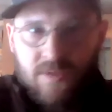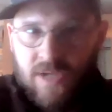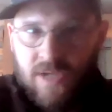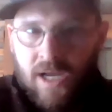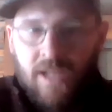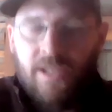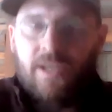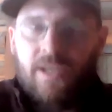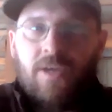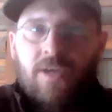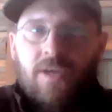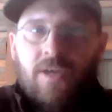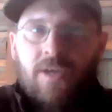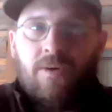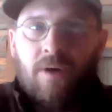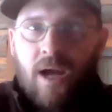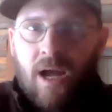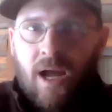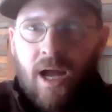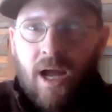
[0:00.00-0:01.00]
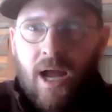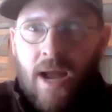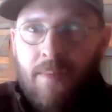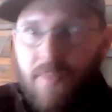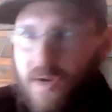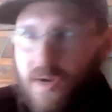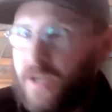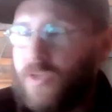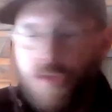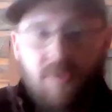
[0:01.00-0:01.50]
telling you
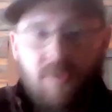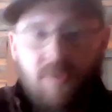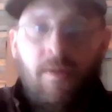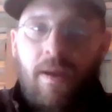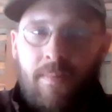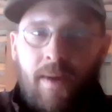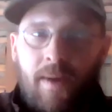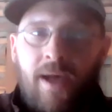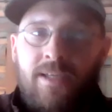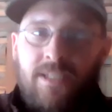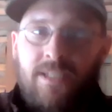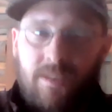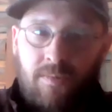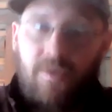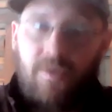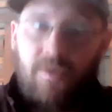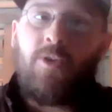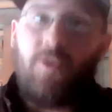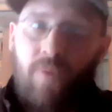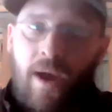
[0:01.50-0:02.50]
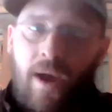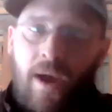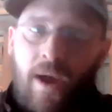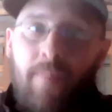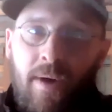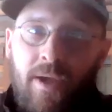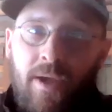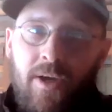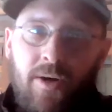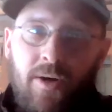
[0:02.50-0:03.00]
I'm going to do my best and I'm going to do
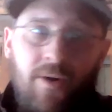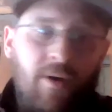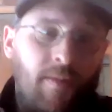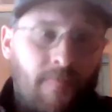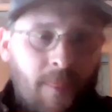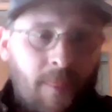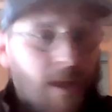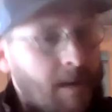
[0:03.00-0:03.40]
right by you.